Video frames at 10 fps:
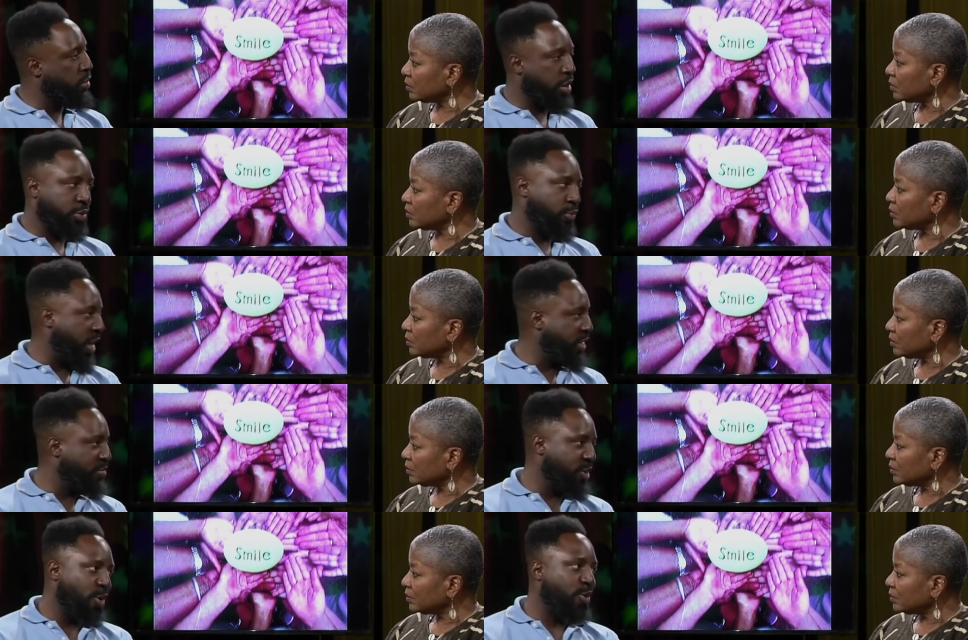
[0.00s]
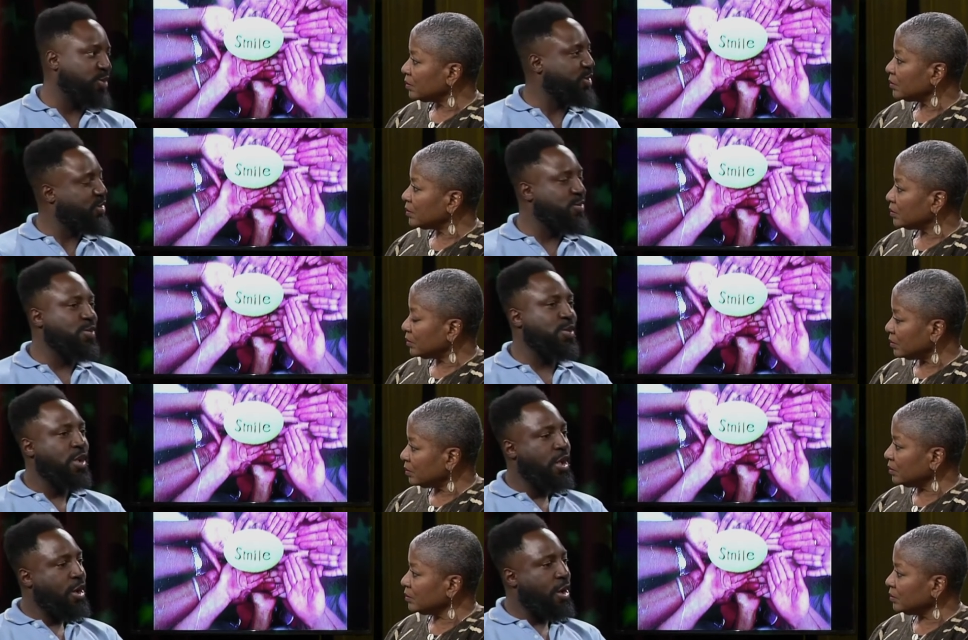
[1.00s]
Speaker 1: They raised me old
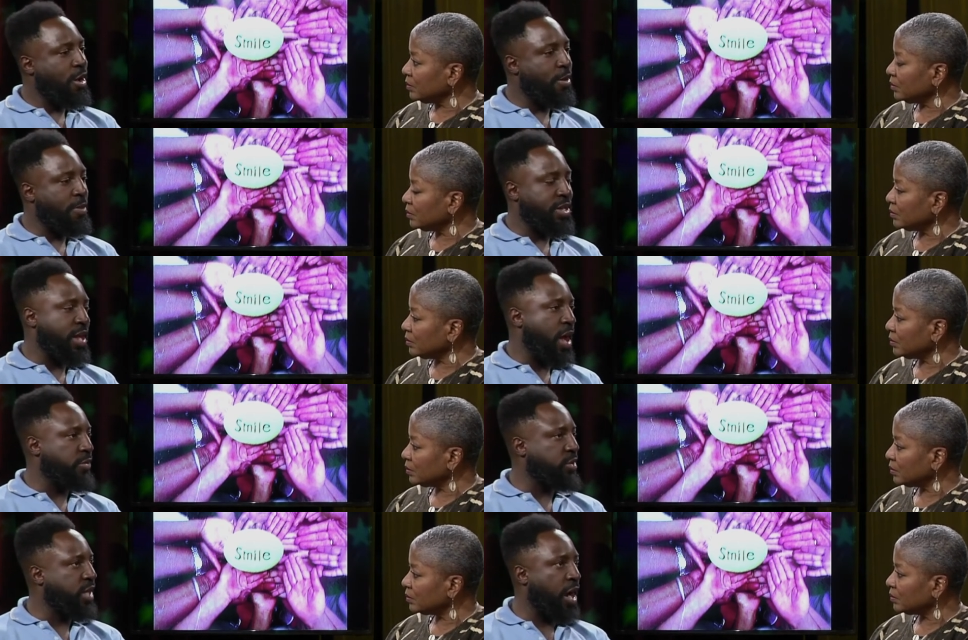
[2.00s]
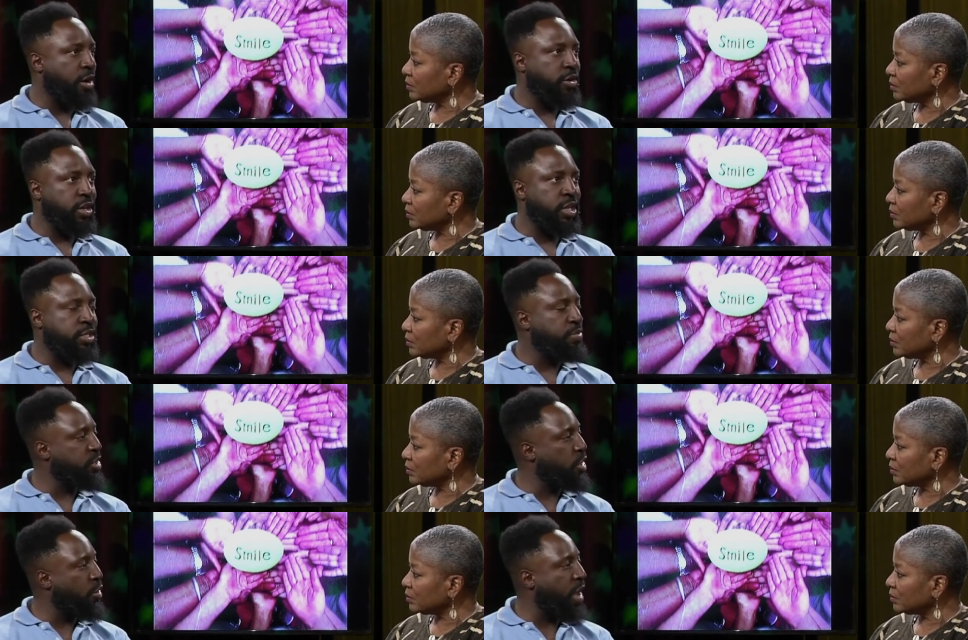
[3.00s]
school. Mm-hmm. um, my dad retired
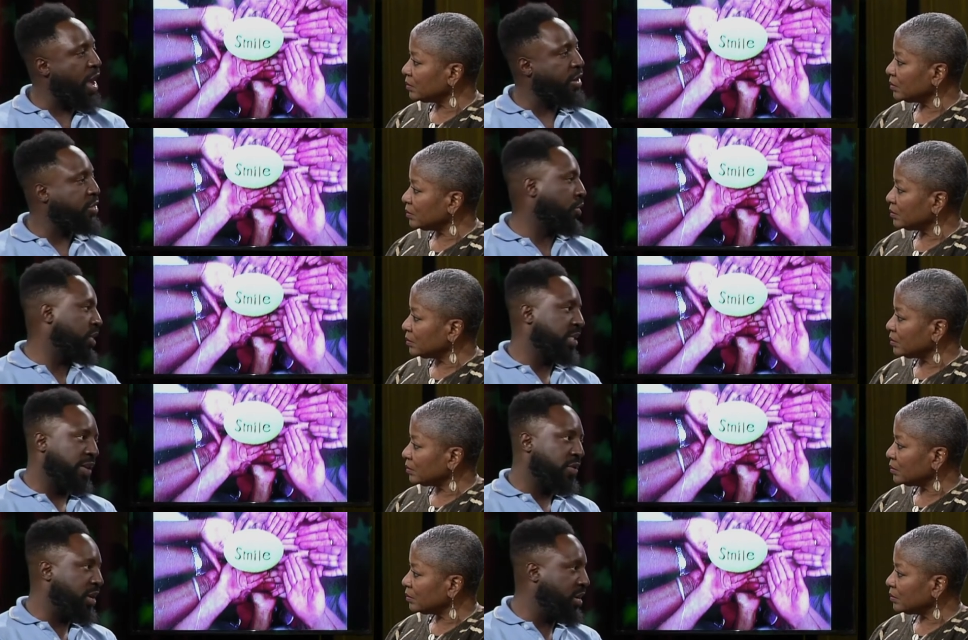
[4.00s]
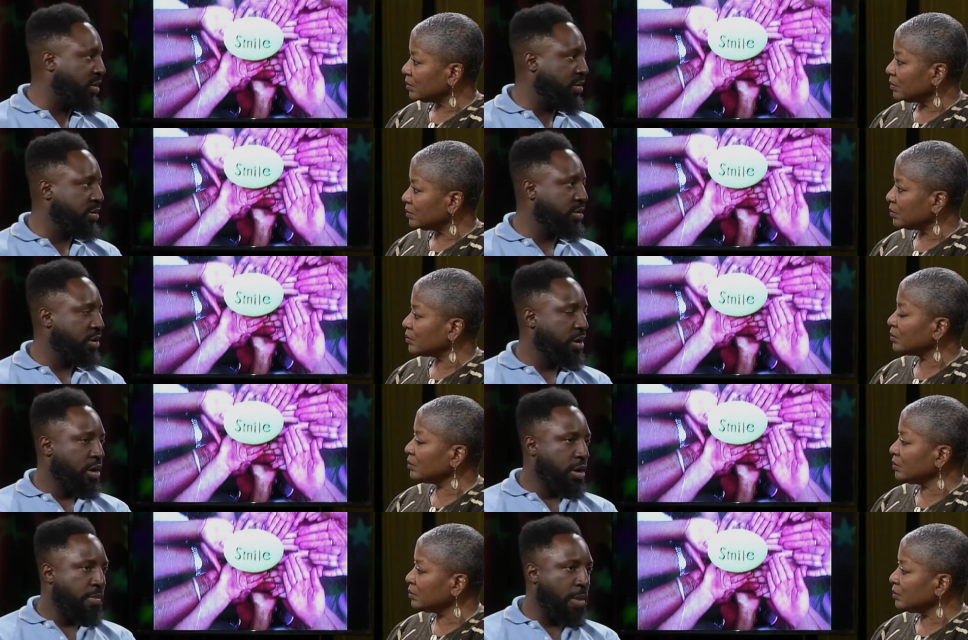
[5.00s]
Eastman Kodak, thirty-seven years.
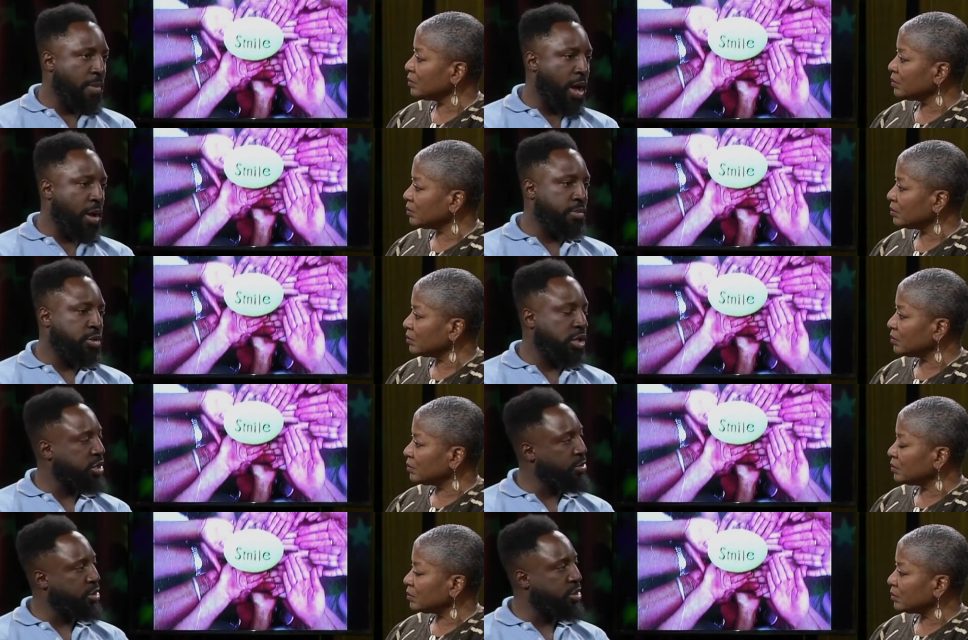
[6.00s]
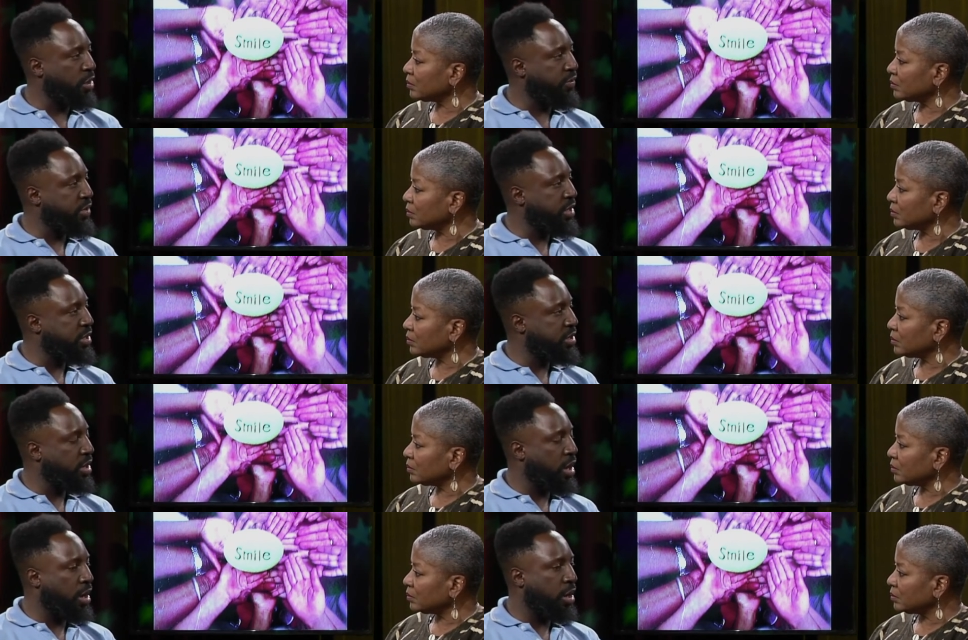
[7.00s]
Mm-hmm. My mom, customer
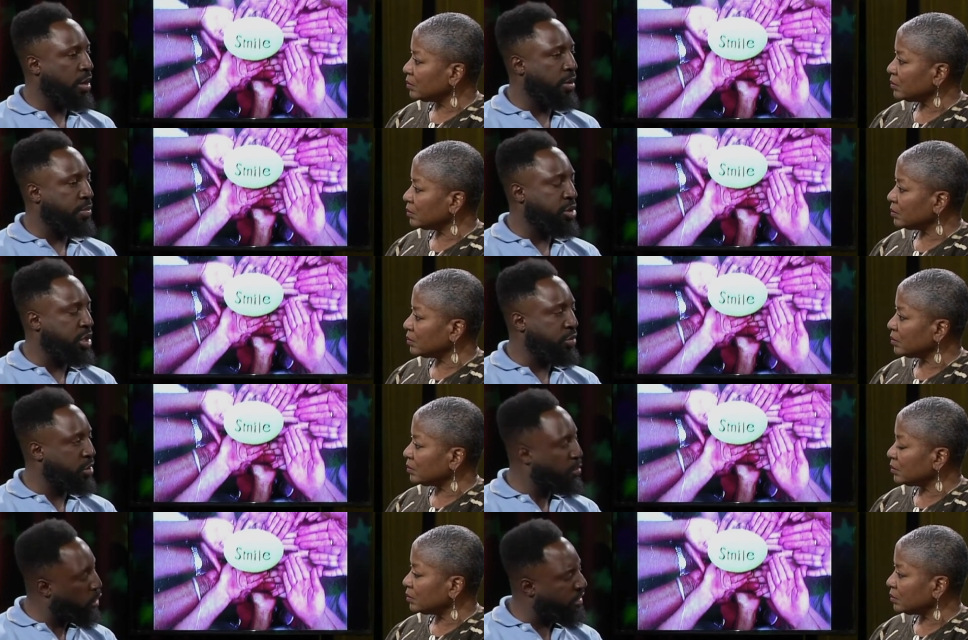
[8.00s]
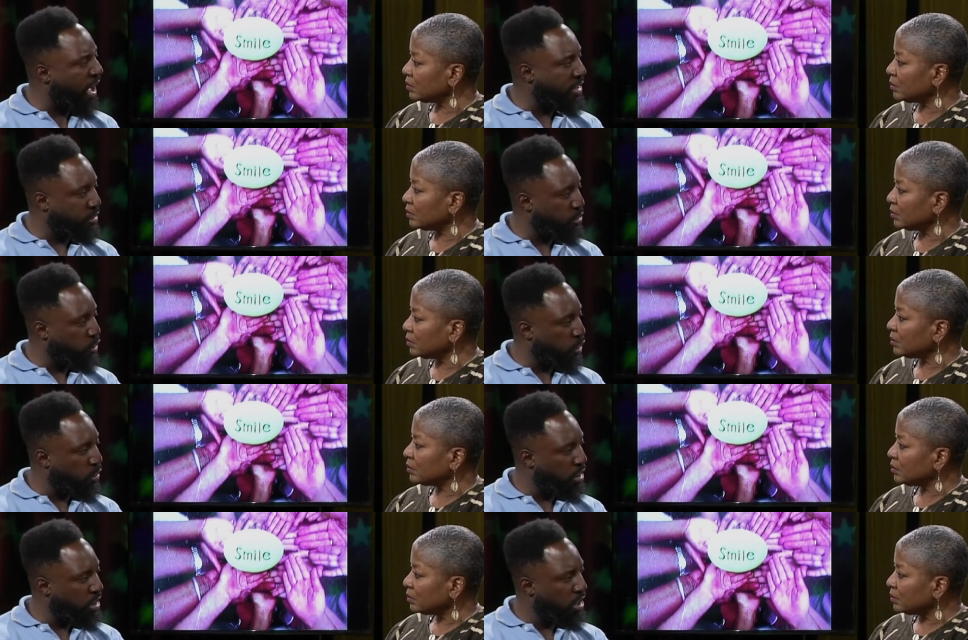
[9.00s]
service, um, but she was more the entrepreneur one,